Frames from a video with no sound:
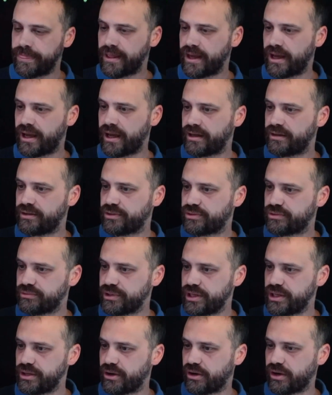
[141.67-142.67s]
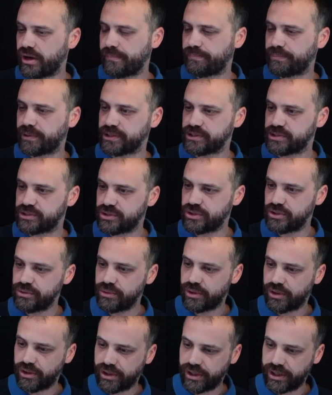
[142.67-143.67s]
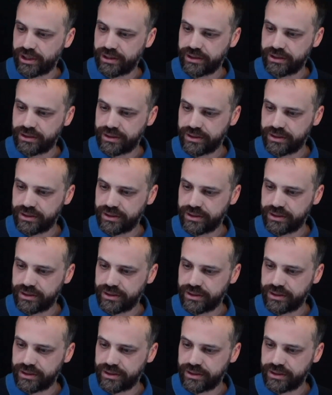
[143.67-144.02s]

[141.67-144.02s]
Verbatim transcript: And three i plus two i